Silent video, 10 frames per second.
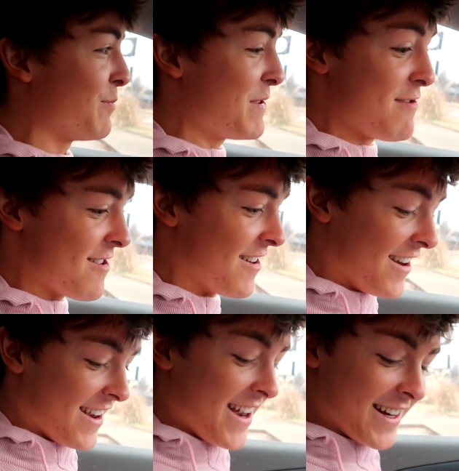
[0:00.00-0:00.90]
computer,
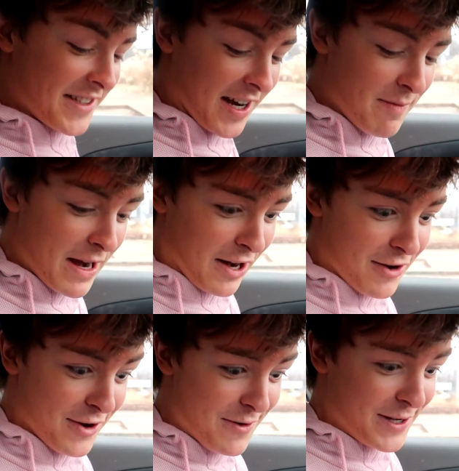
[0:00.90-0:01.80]
and it's gonna make
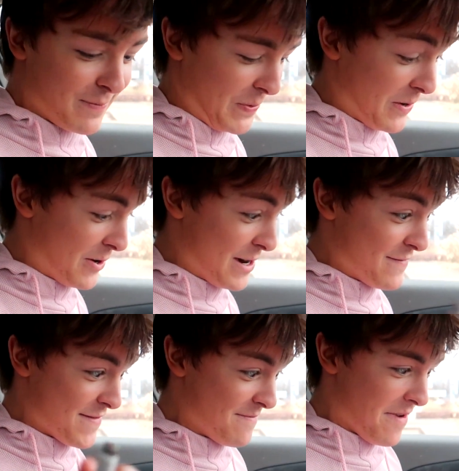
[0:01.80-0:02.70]
our new computer
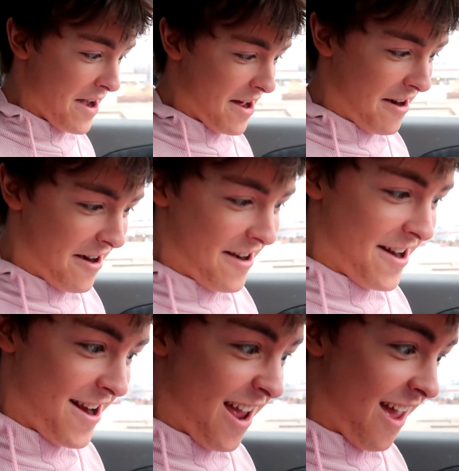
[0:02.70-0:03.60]
even better.
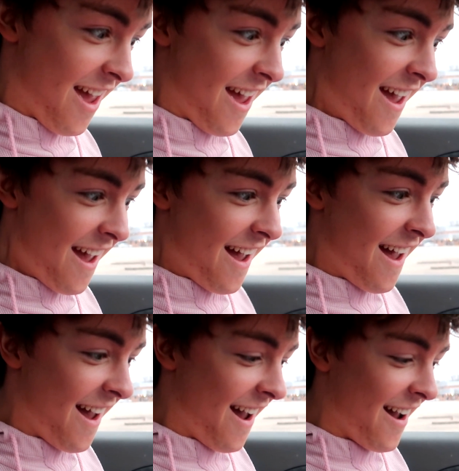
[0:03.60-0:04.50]
Yeah!
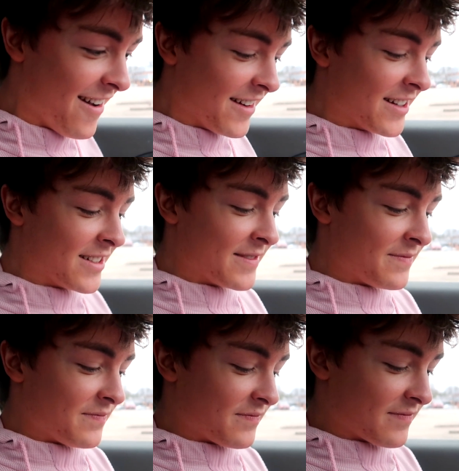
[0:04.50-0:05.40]
Oh,
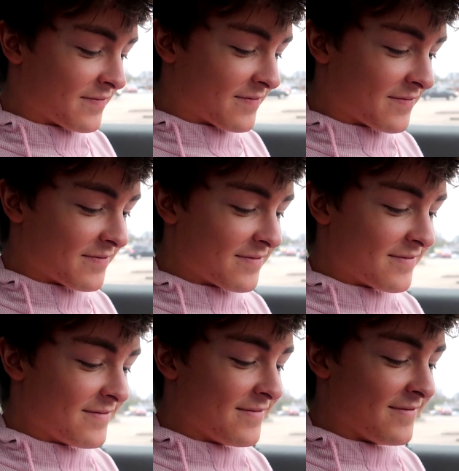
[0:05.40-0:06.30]

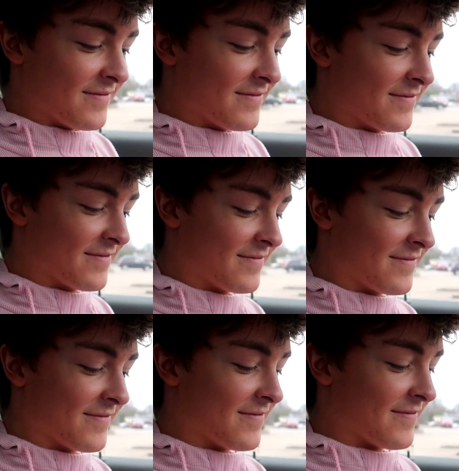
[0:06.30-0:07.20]
yeah. That
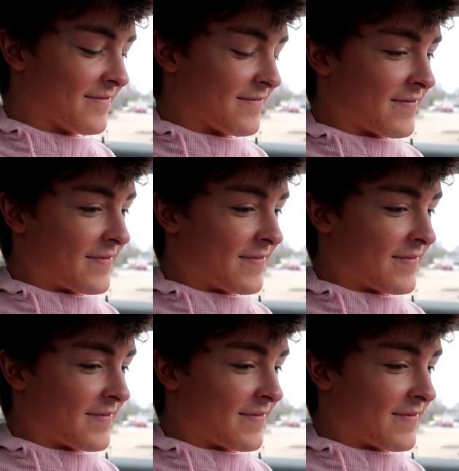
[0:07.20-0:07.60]
scared me